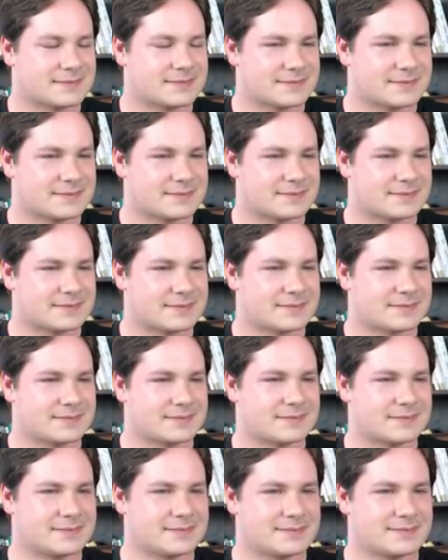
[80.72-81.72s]

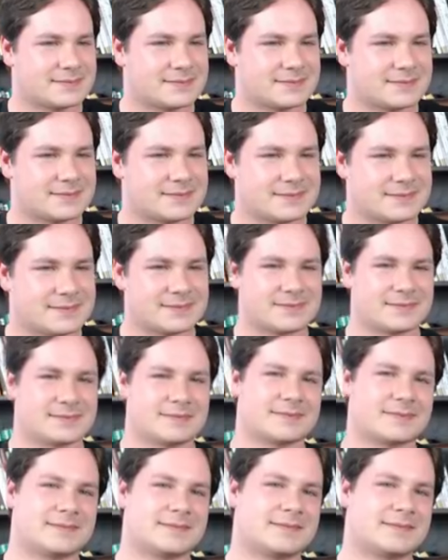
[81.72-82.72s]

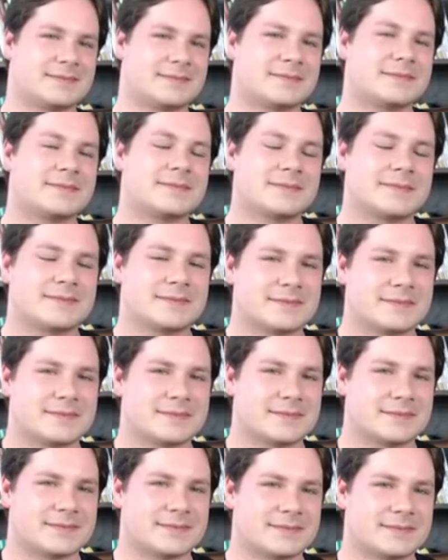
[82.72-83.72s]

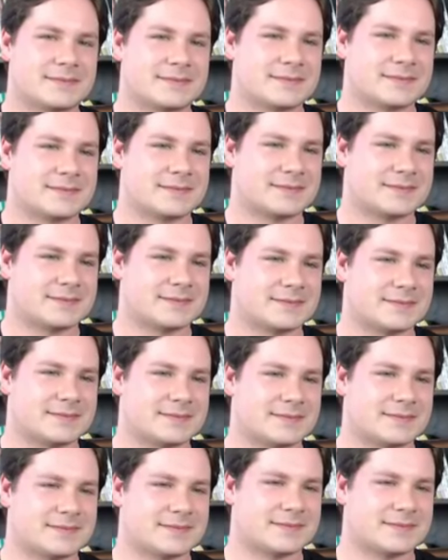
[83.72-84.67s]
(not speaking)